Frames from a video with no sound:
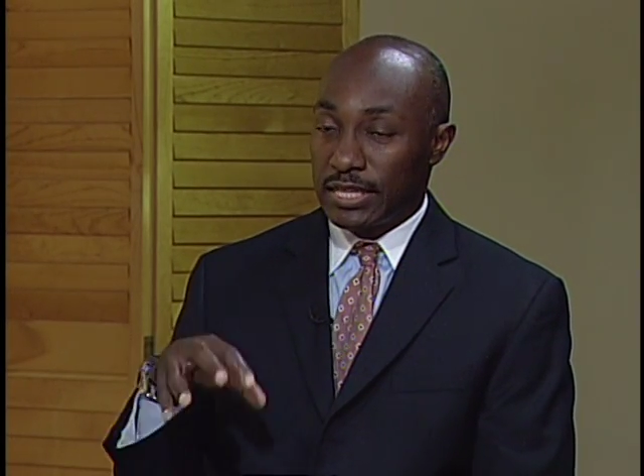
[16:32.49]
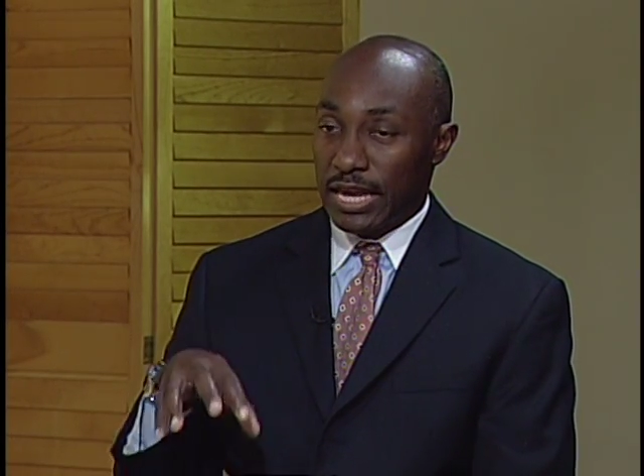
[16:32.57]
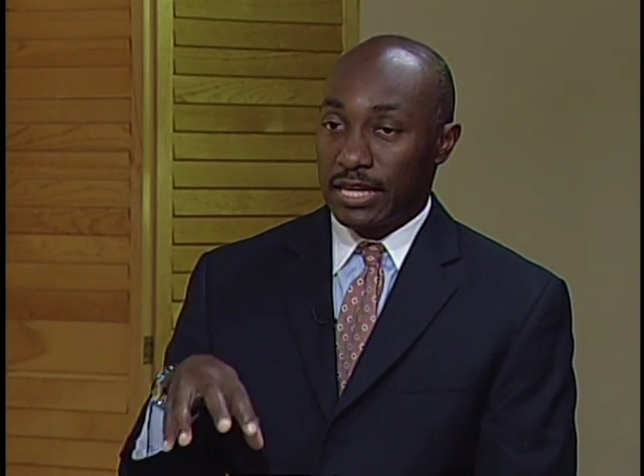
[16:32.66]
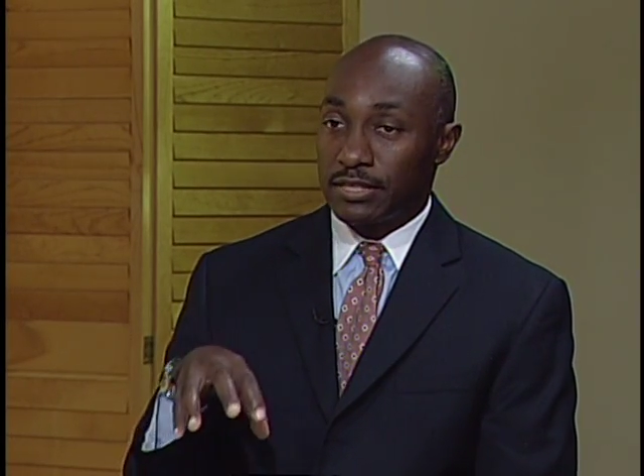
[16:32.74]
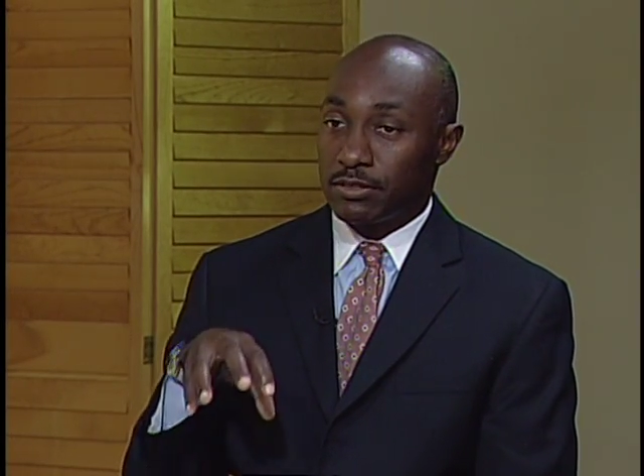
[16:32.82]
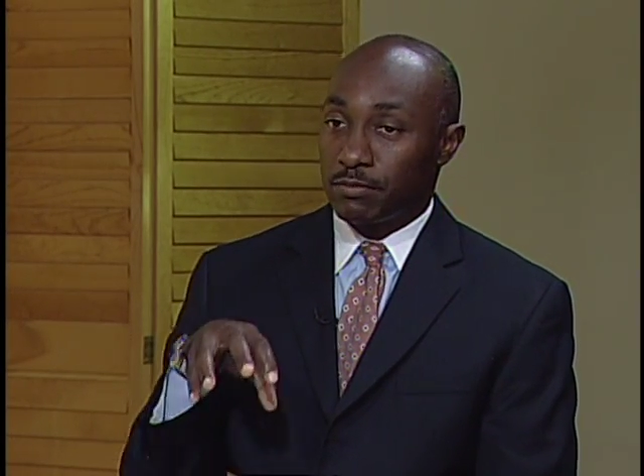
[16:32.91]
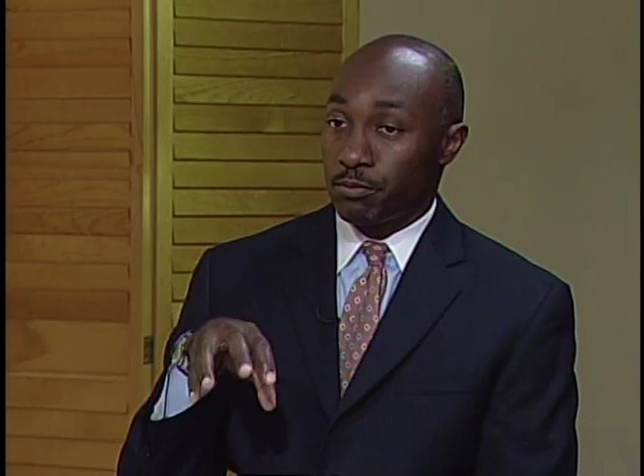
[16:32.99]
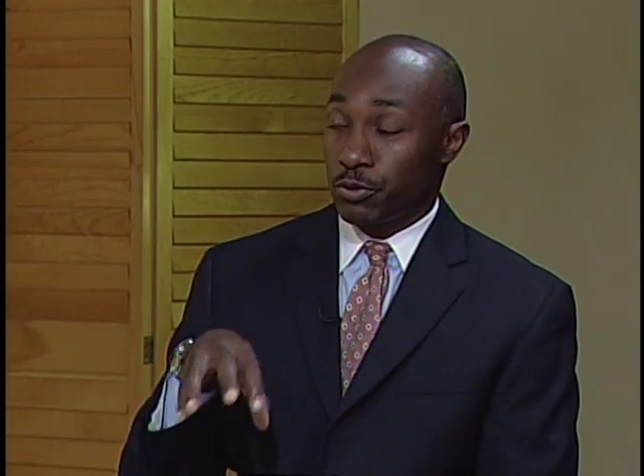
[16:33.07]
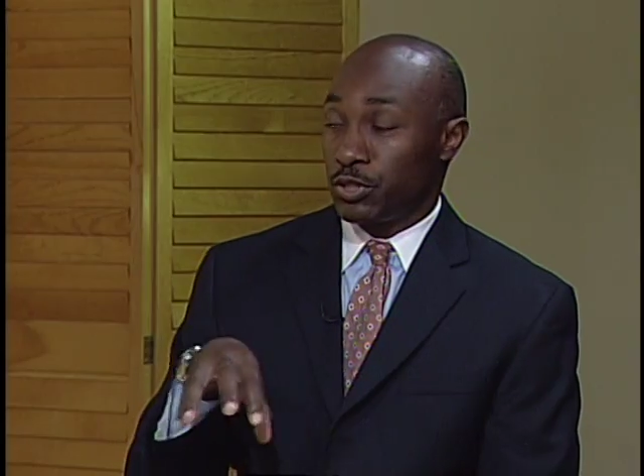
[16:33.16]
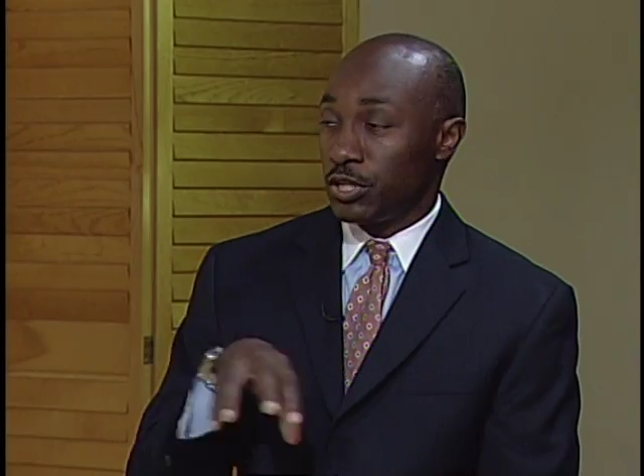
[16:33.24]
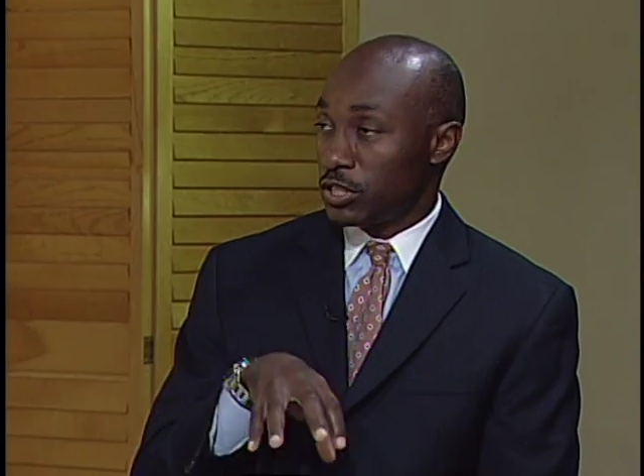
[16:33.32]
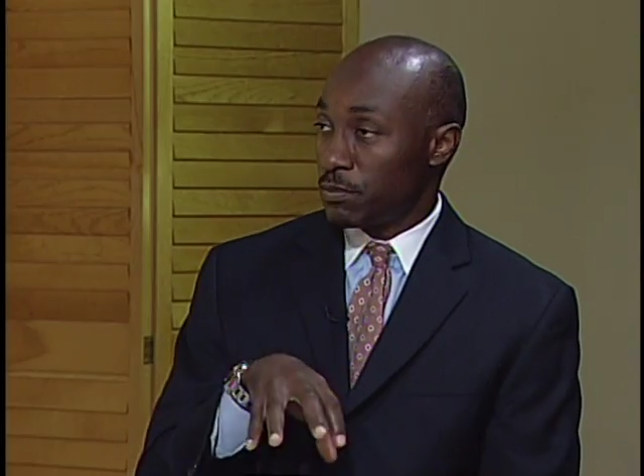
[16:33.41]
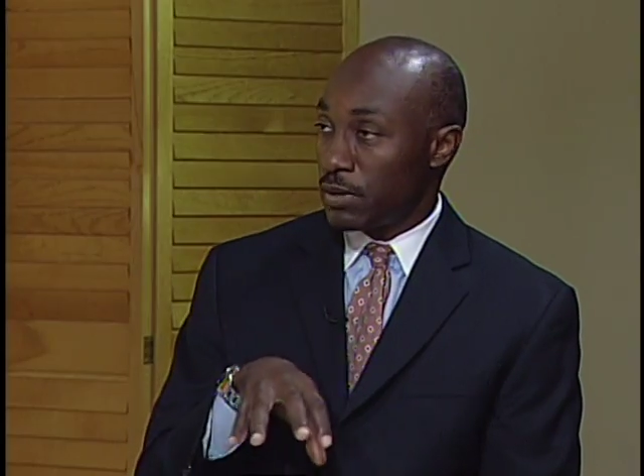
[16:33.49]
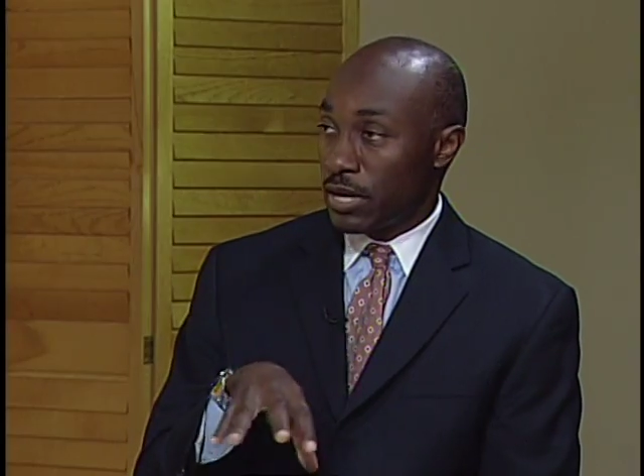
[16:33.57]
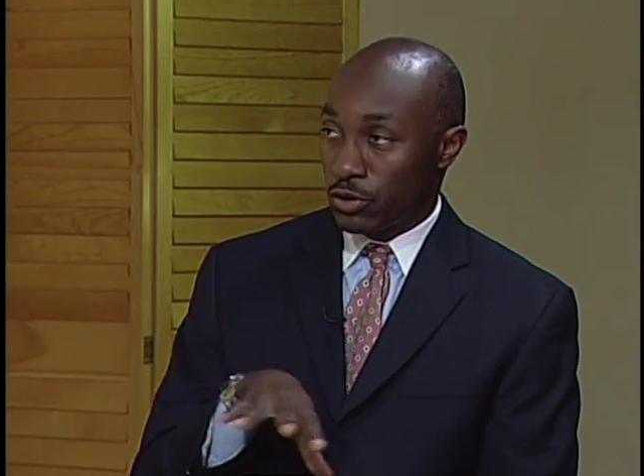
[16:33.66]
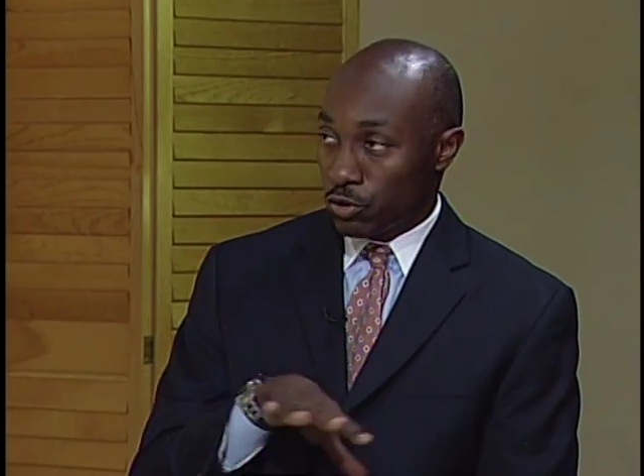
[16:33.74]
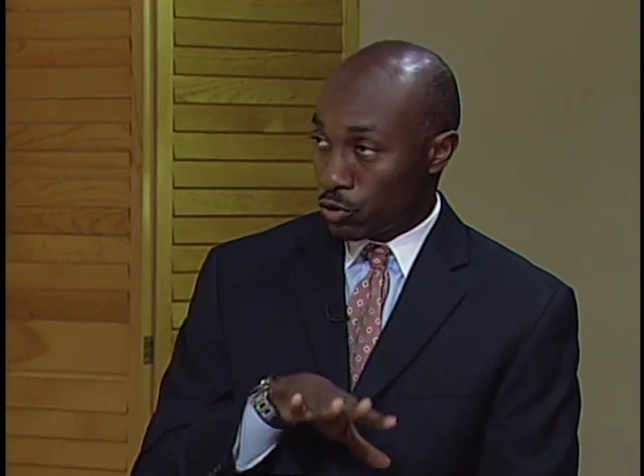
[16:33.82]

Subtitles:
that's participating or